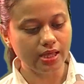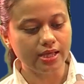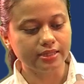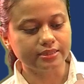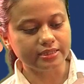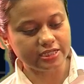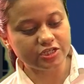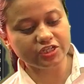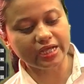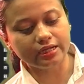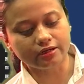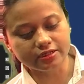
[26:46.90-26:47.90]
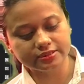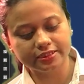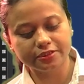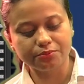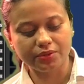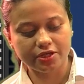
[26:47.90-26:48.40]
The EGI urged that the
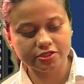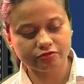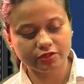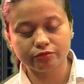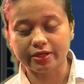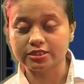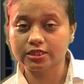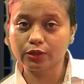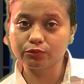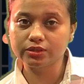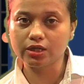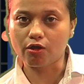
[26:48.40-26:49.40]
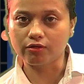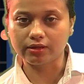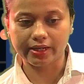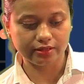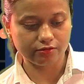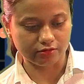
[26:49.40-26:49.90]
ministry to exclude the online
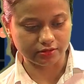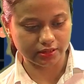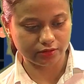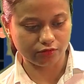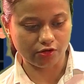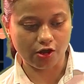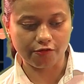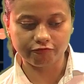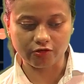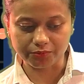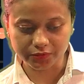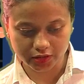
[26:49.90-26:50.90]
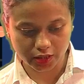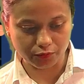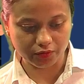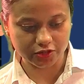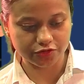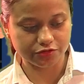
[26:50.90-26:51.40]
content from the
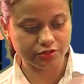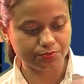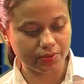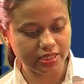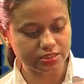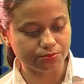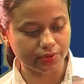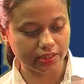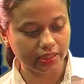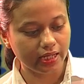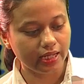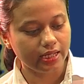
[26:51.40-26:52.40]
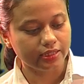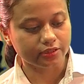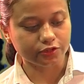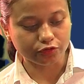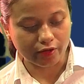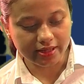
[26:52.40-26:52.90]
curation space, but
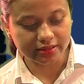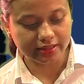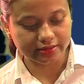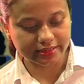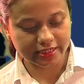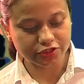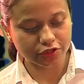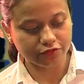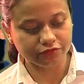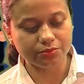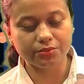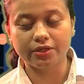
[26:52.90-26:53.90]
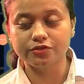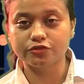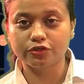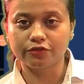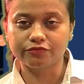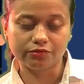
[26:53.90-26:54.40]
drawing the attention of the ministry
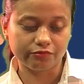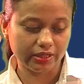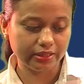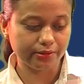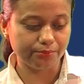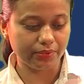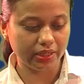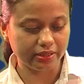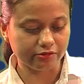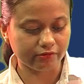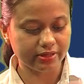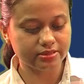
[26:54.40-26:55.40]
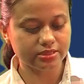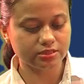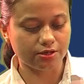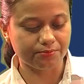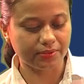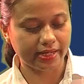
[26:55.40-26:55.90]
of the way the bill increases
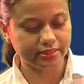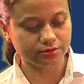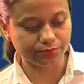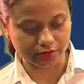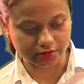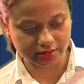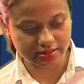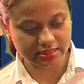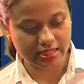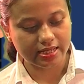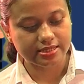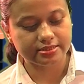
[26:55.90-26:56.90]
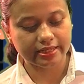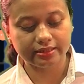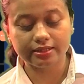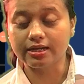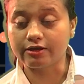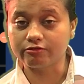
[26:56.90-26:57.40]
compliance burdens, said the
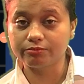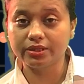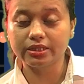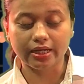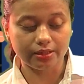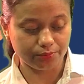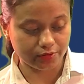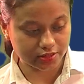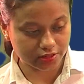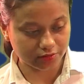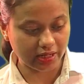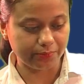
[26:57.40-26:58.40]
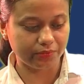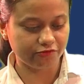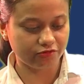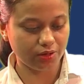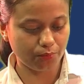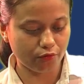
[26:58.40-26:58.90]
government can prescribe
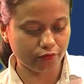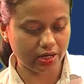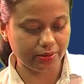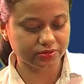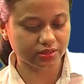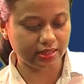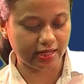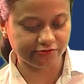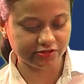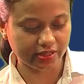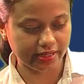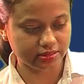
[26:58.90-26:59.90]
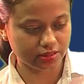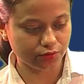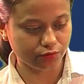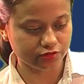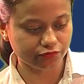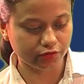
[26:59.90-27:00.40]
different programs and advertising codes
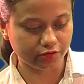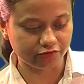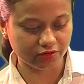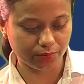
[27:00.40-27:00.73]
for different